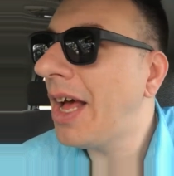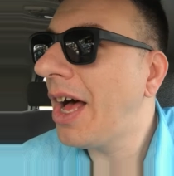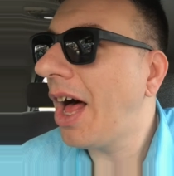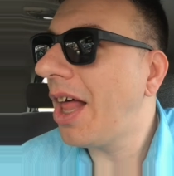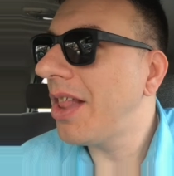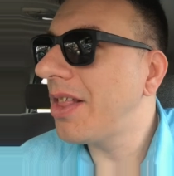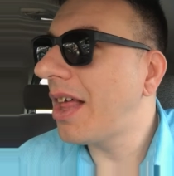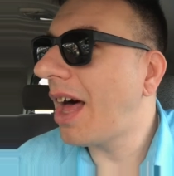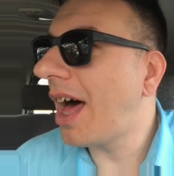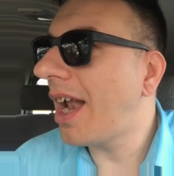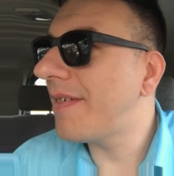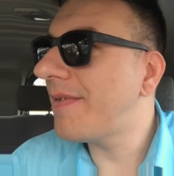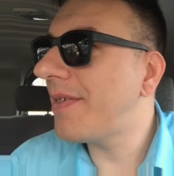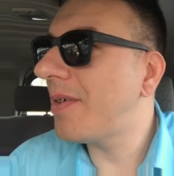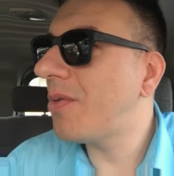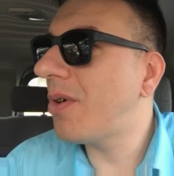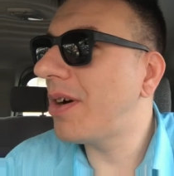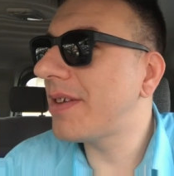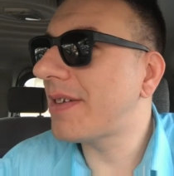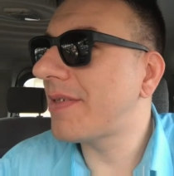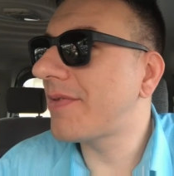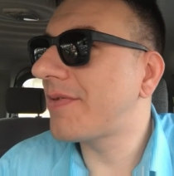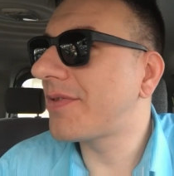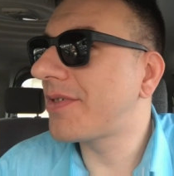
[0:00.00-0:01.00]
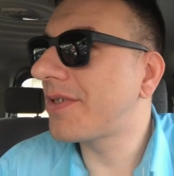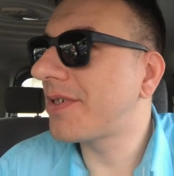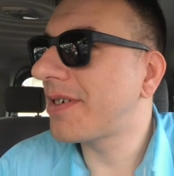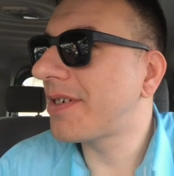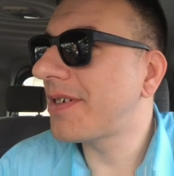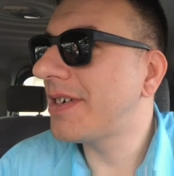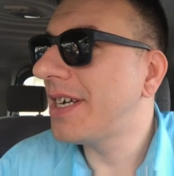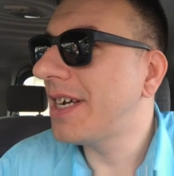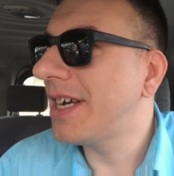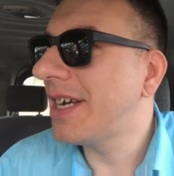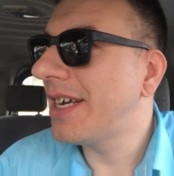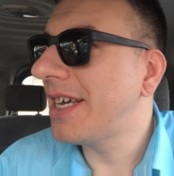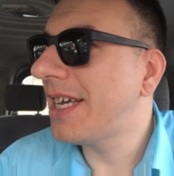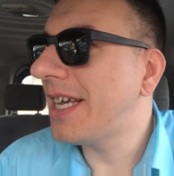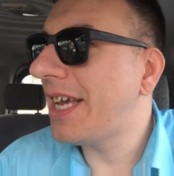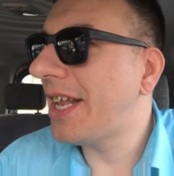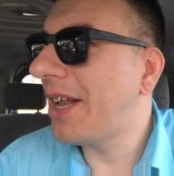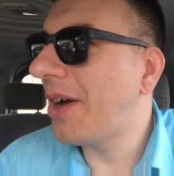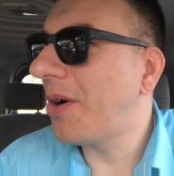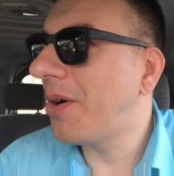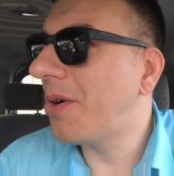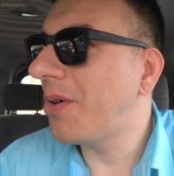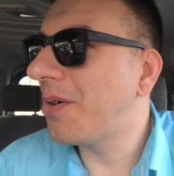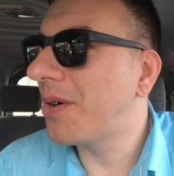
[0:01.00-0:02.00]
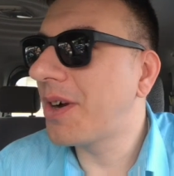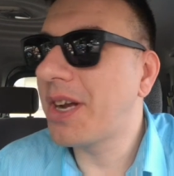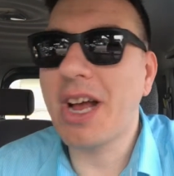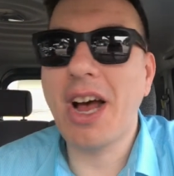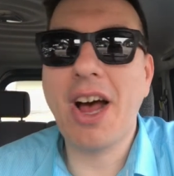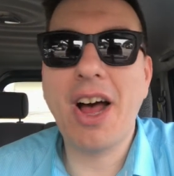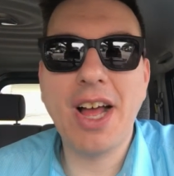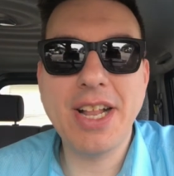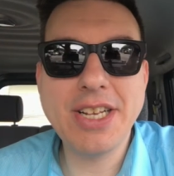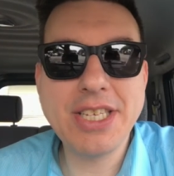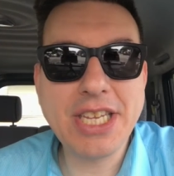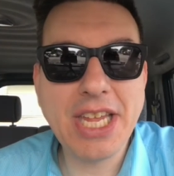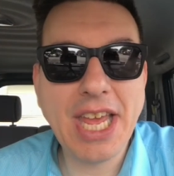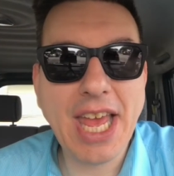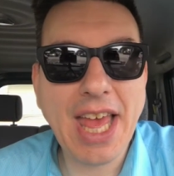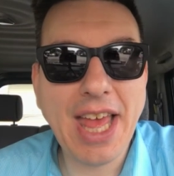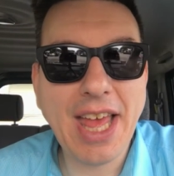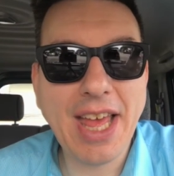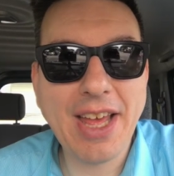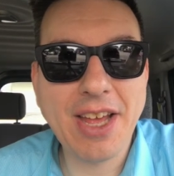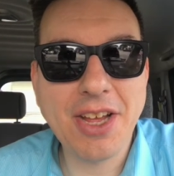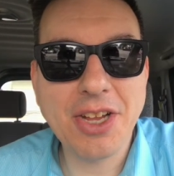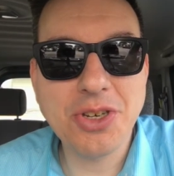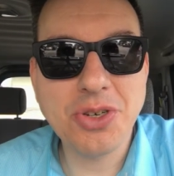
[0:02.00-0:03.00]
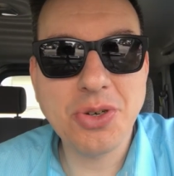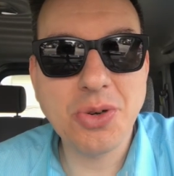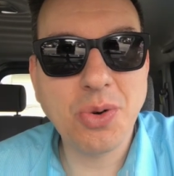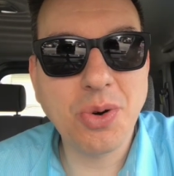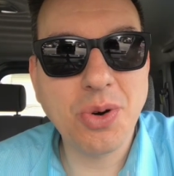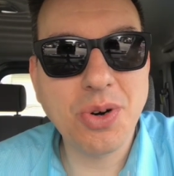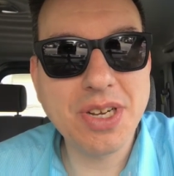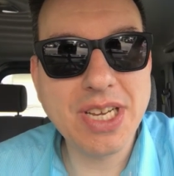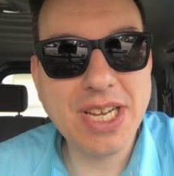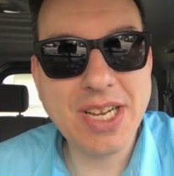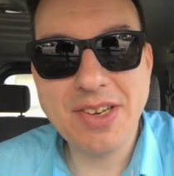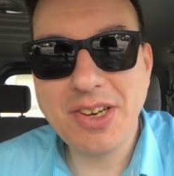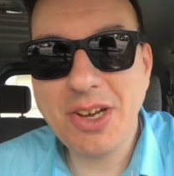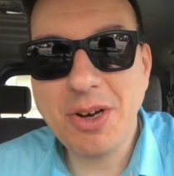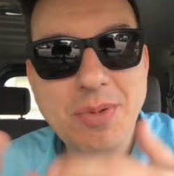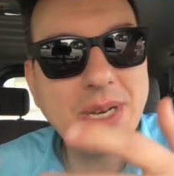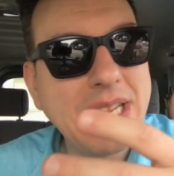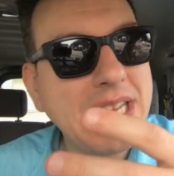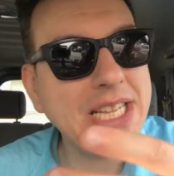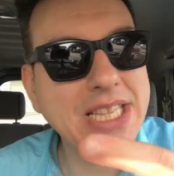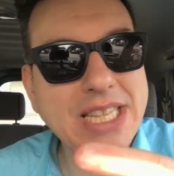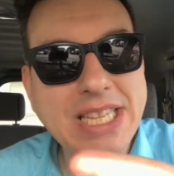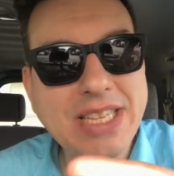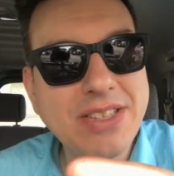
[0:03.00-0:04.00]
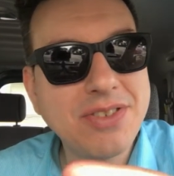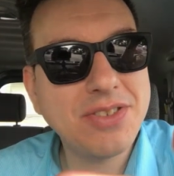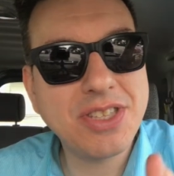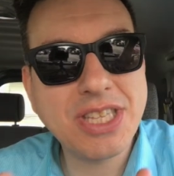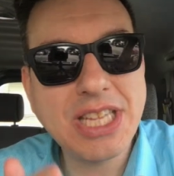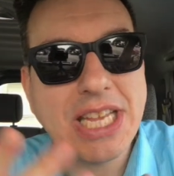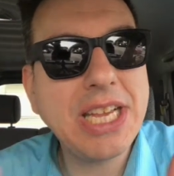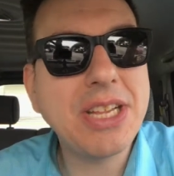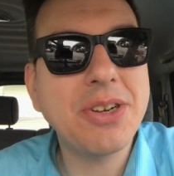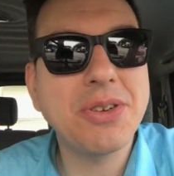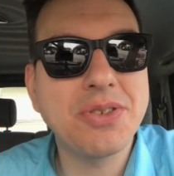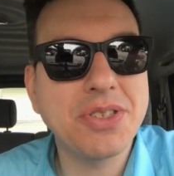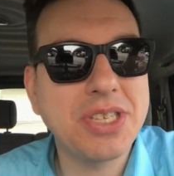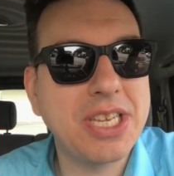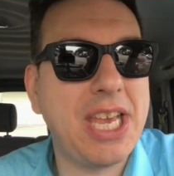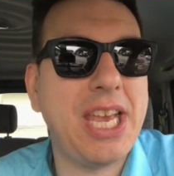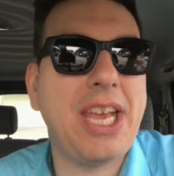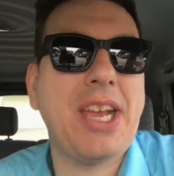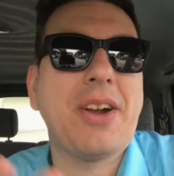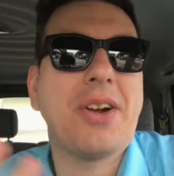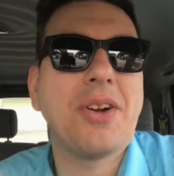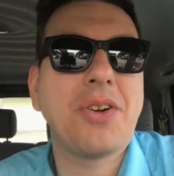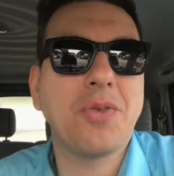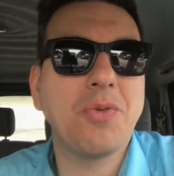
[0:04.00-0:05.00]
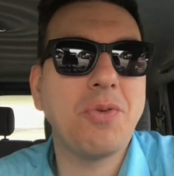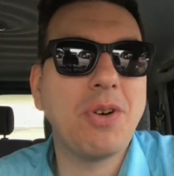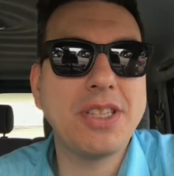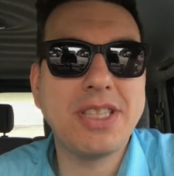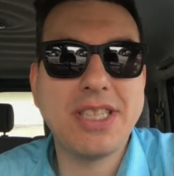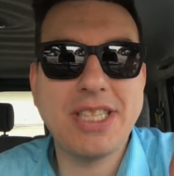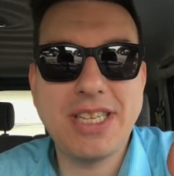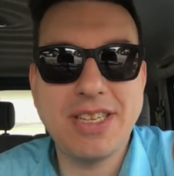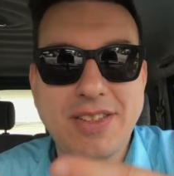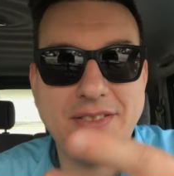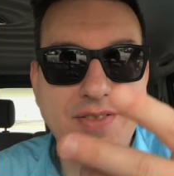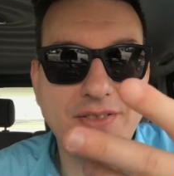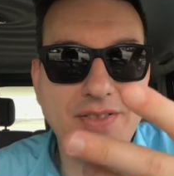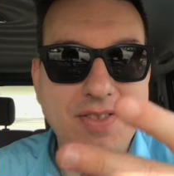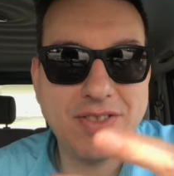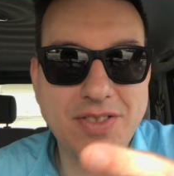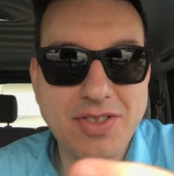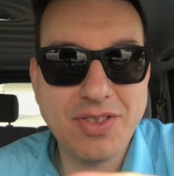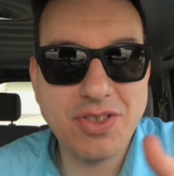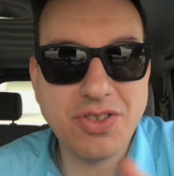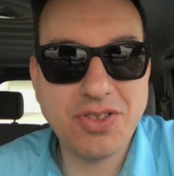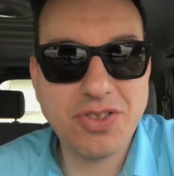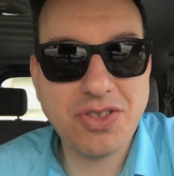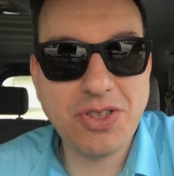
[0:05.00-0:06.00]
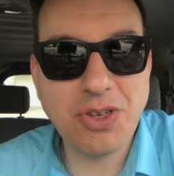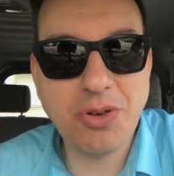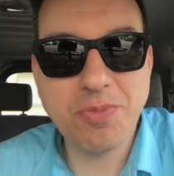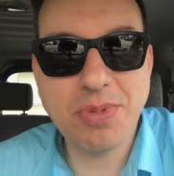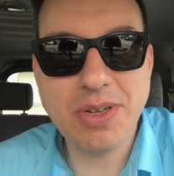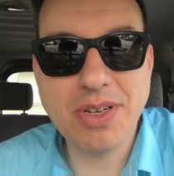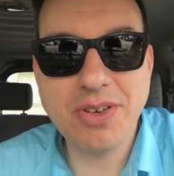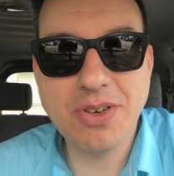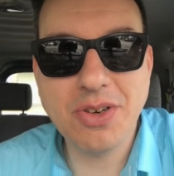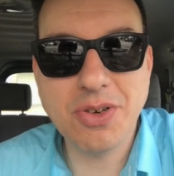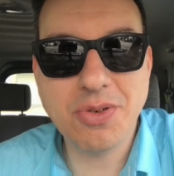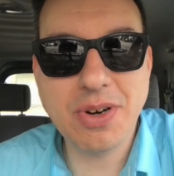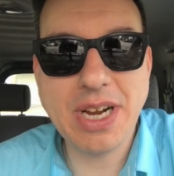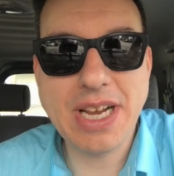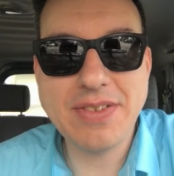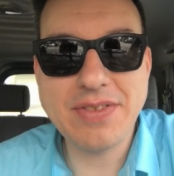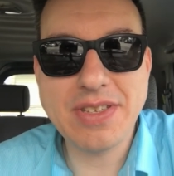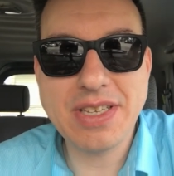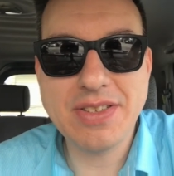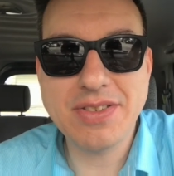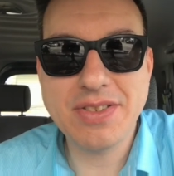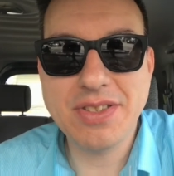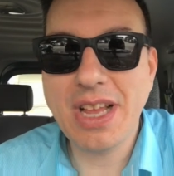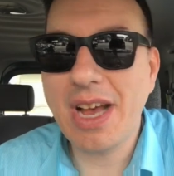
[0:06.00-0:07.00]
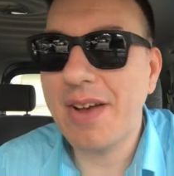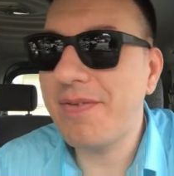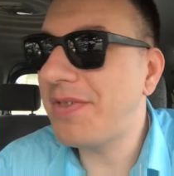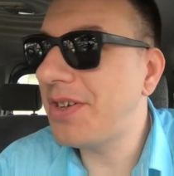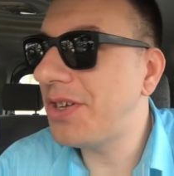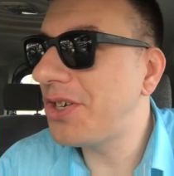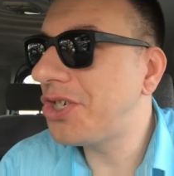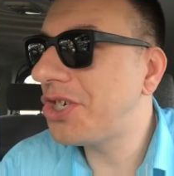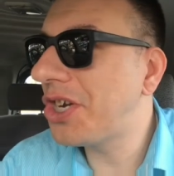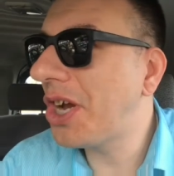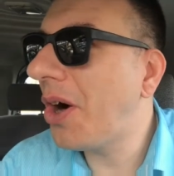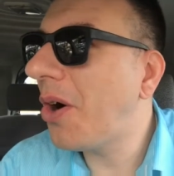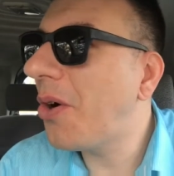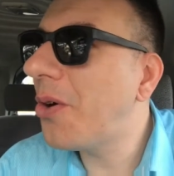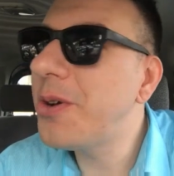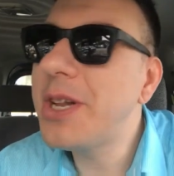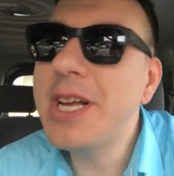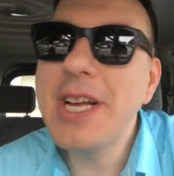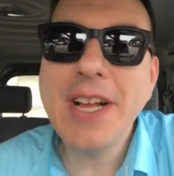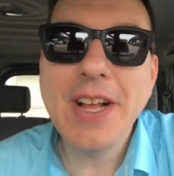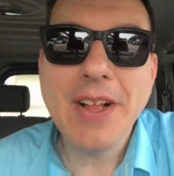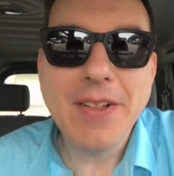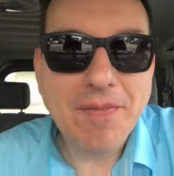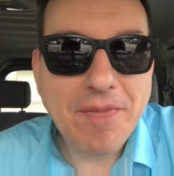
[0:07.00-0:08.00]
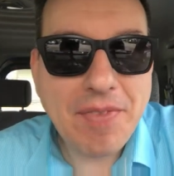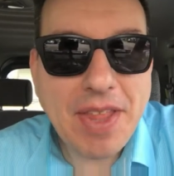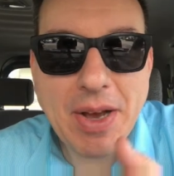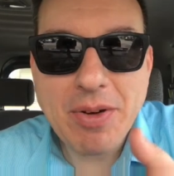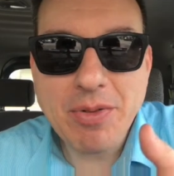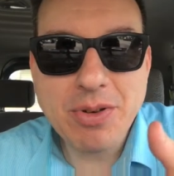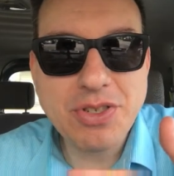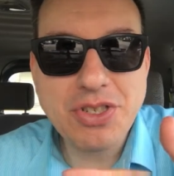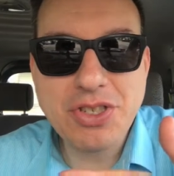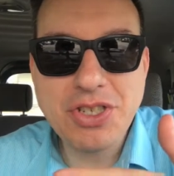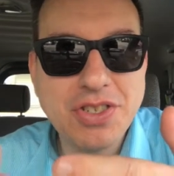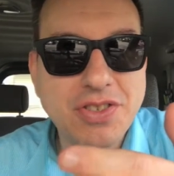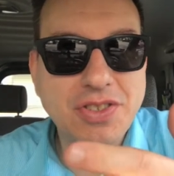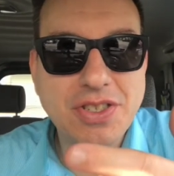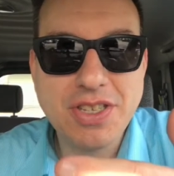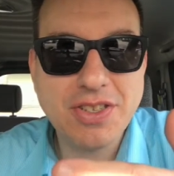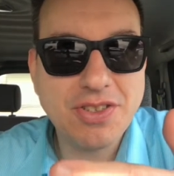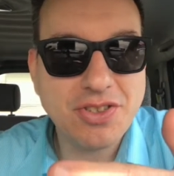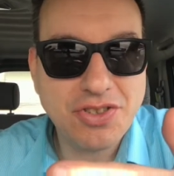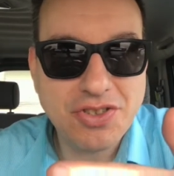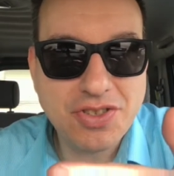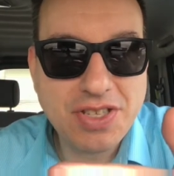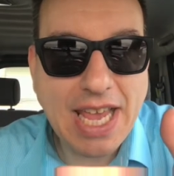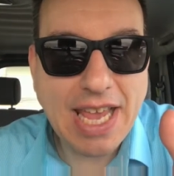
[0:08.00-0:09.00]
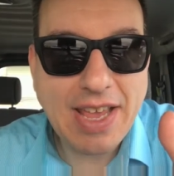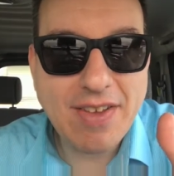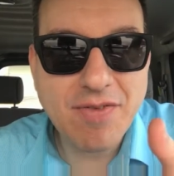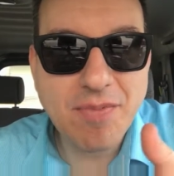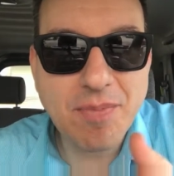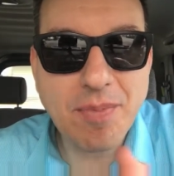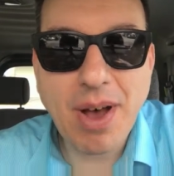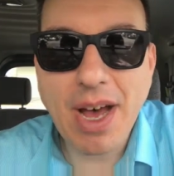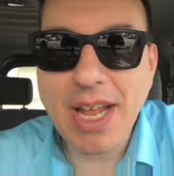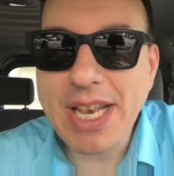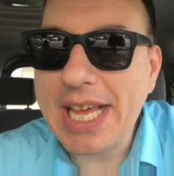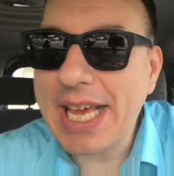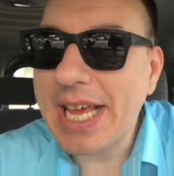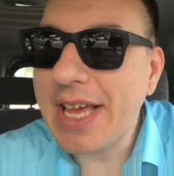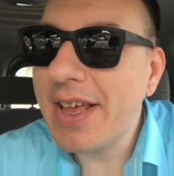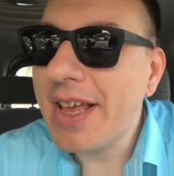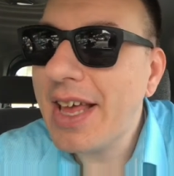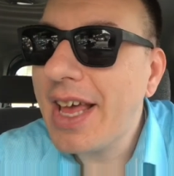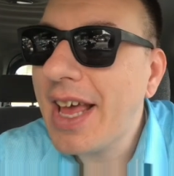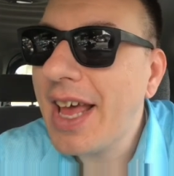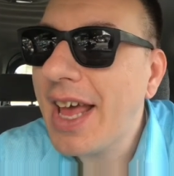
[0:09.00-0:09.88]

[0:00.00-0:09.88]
A lot of it wasn't for, you know, content, or, you know, nobody in these theaters cared what the stupid, crazy stuff you showed. It was just to save money.